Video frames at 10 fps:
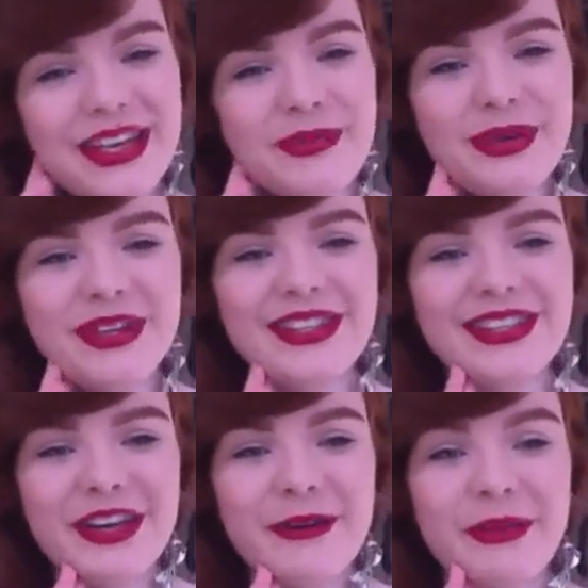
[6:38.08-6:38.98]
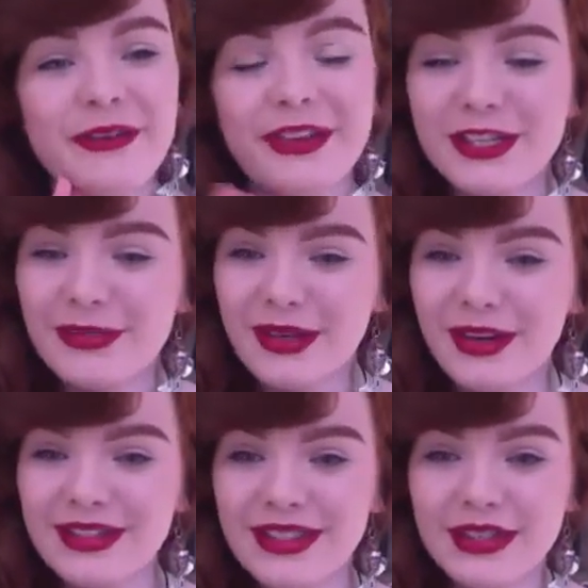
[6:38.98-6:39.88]
because I've actually been
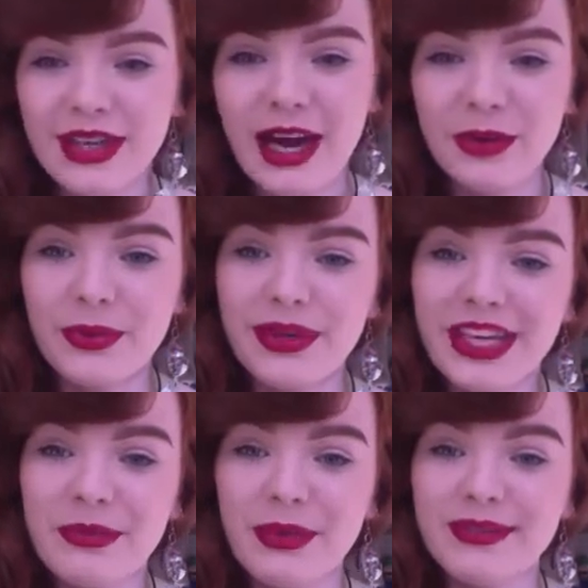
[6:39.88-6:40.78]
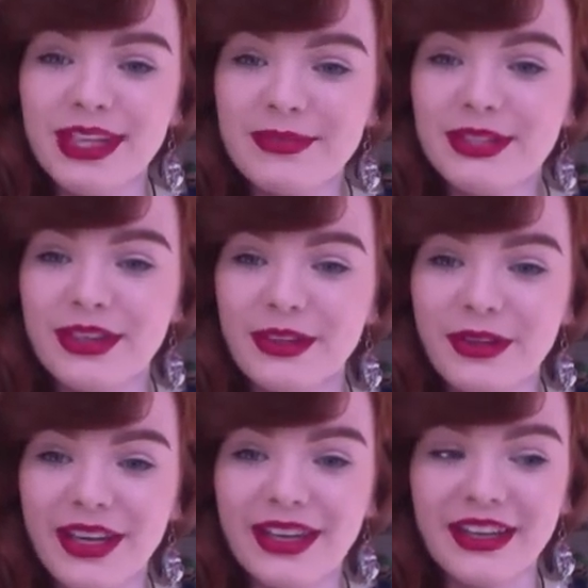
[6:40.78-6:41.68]
asked this, how do I keep my lipstick
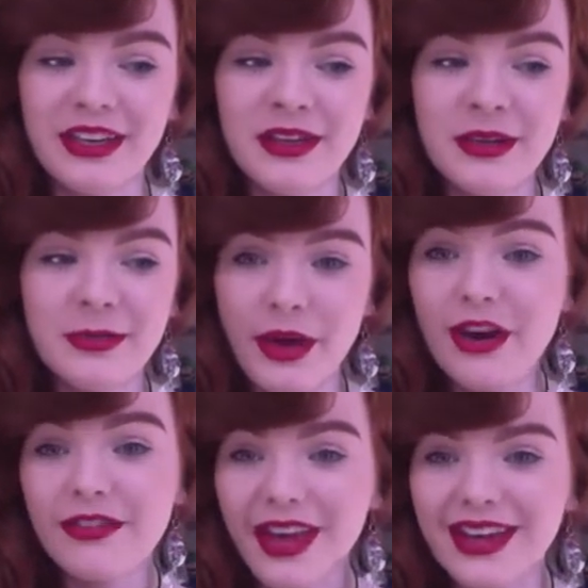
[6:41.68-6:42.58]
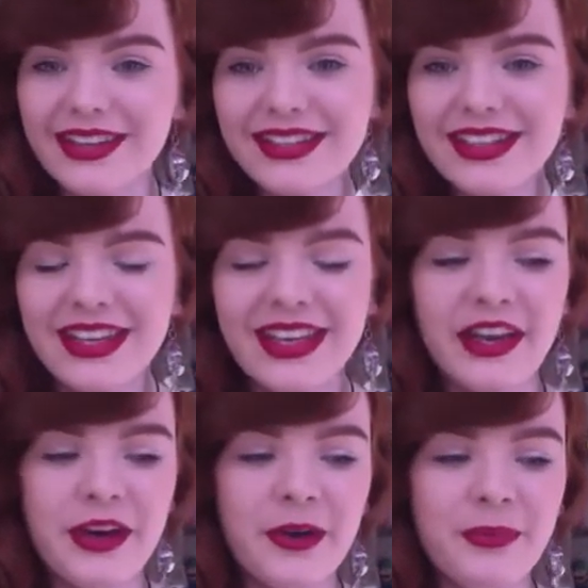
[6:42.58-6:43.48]
looking perfect
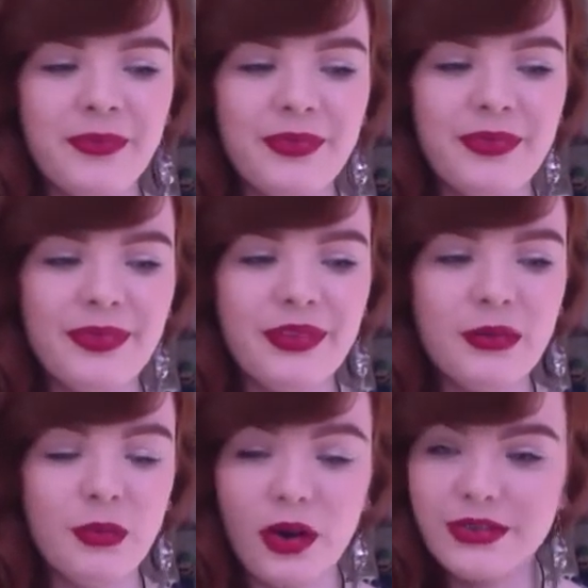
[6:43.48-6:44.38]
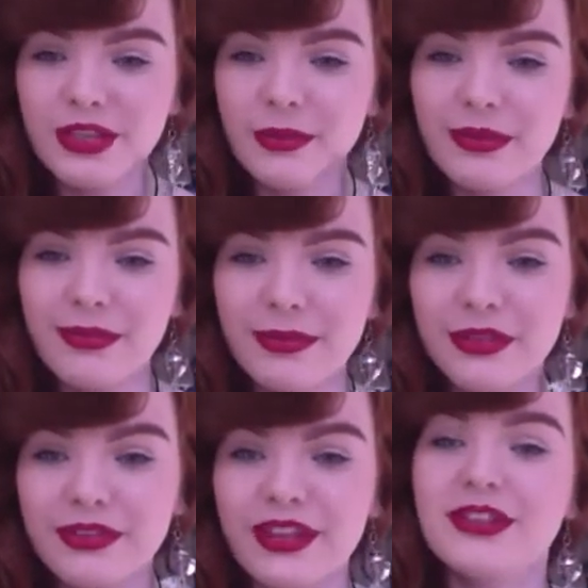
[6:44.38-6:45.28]
whilst I'm with my
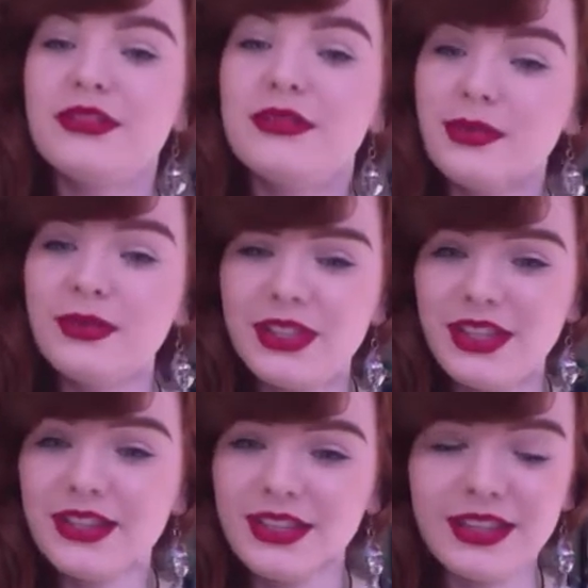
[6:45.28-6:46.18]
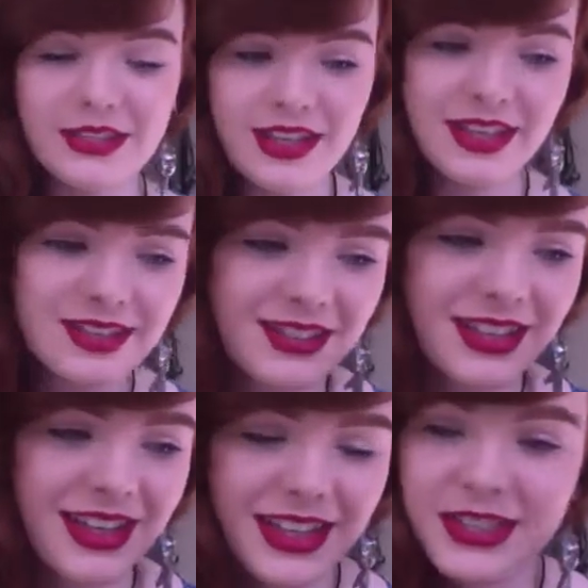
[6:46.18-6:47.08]
boyfriend, because of obviously kissing and things,
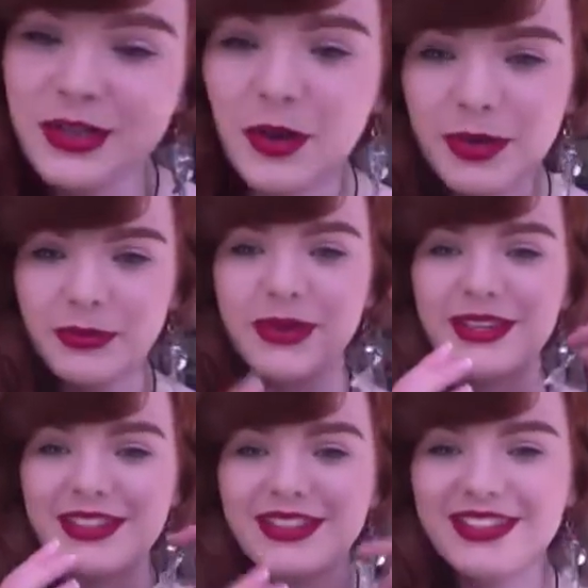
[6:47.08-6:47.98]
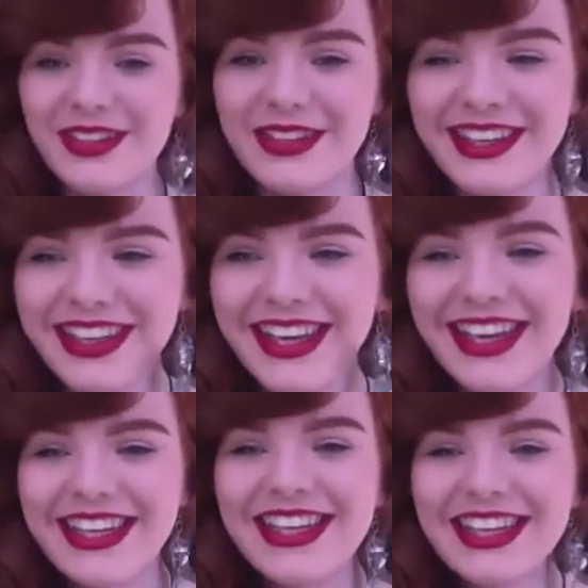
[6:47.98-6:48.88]
and he's got a big beard, so
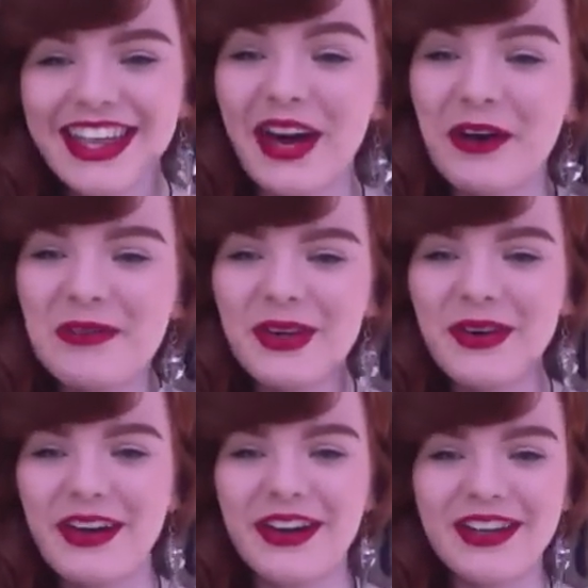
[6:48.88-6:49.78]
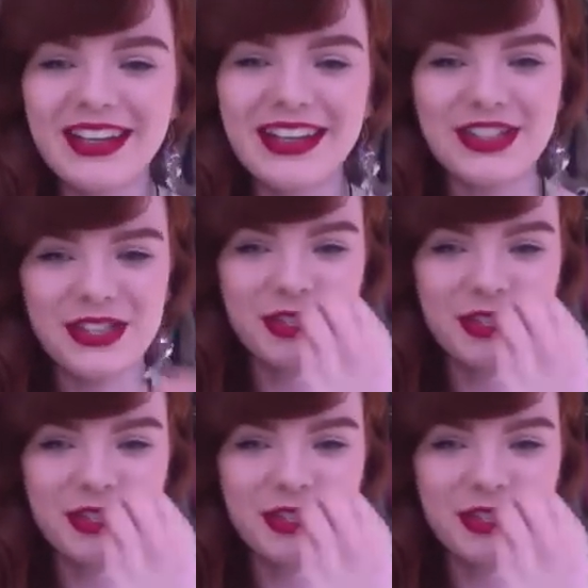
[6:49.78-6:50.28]
that would be quite hard. It literally